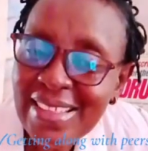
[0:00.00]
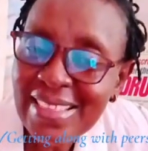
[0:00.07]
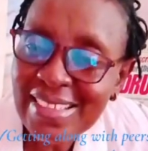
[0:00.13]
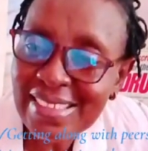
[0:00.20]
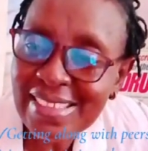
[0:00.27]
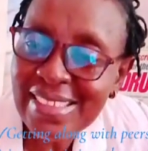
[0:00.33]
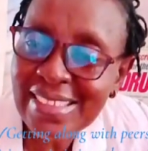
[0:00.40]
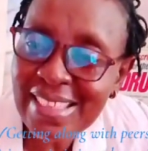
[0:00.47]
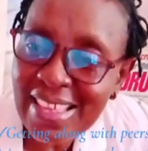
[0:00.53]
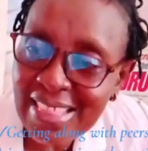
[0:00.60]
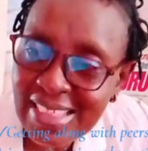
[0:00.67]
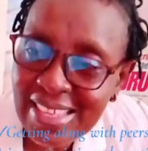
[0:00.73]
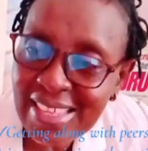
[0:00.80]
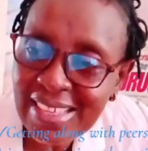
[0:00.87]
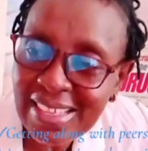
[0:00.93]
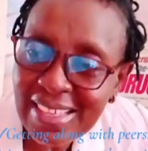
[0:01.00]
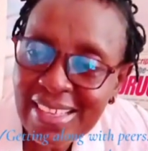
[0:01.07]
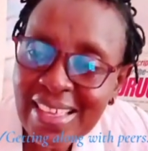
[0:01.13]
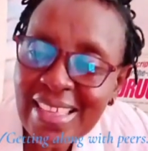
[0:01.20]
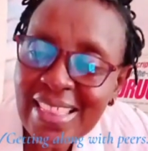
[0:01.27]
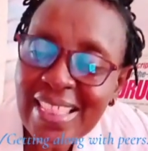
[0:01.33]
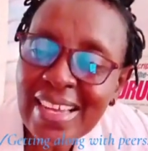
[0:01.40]
This is the thing,
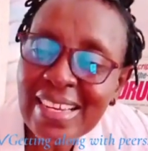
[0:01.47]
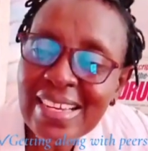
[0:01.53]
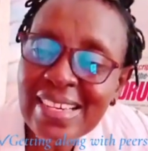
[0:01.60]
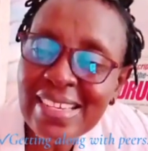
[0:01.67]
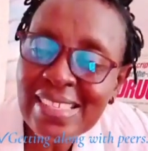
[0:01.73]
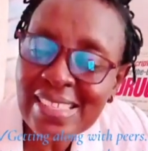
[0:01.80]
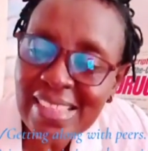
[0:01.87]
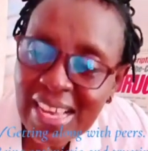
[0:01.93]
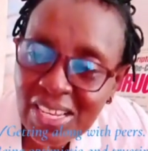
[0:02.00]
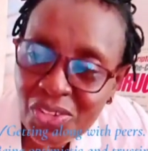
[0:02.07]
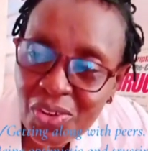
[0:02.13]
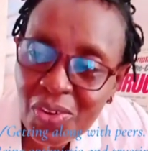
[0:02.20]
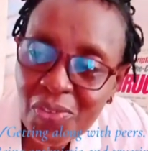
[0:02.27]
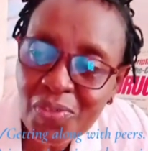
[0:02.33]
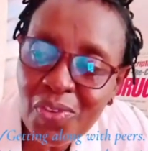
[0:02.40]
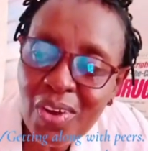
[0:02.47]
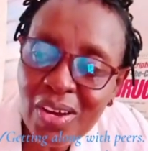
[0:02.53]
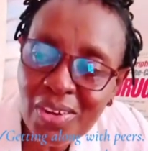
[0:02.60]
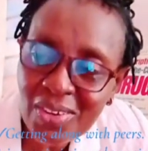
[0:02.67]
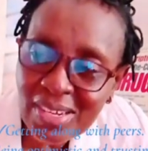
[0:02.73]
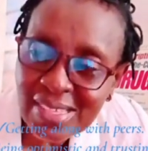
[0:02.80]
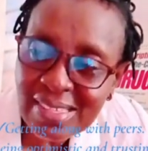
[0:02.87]
that it is natural for
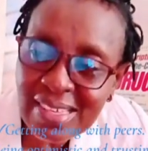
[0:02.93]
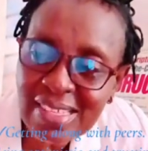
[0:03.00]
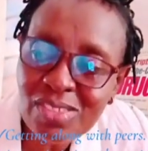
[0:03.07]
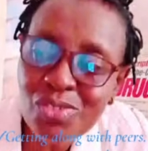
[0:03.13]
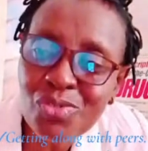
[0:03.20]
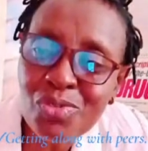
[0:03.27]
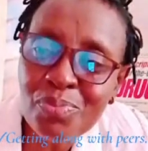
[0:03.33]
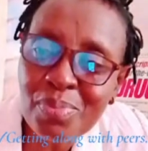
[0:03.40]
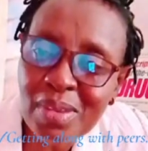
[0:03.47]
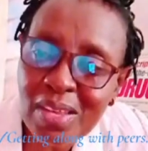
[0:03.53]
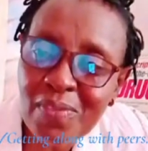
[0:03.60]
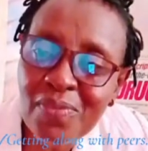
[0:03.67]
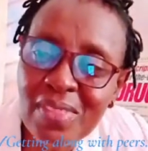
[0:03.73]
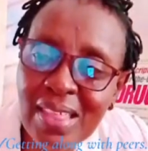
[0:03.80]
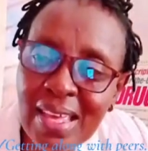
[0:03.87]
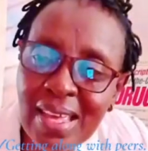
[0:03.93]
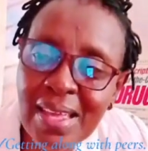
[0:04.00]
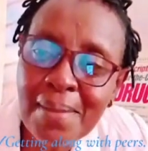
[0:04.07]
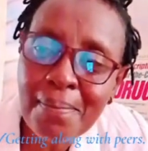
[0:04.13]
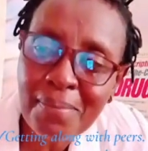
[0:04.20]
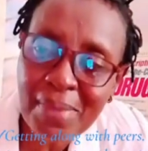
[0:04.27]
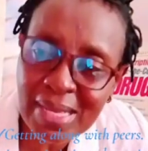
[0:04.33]
adolescents to believe the
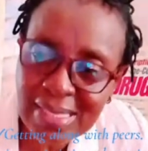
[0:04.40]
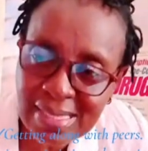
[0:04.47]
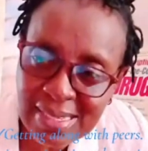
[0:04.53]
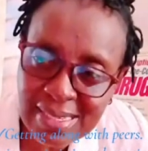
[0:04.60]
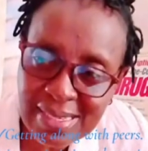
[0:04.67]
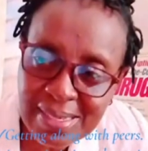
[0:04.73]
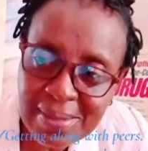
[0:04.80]
best.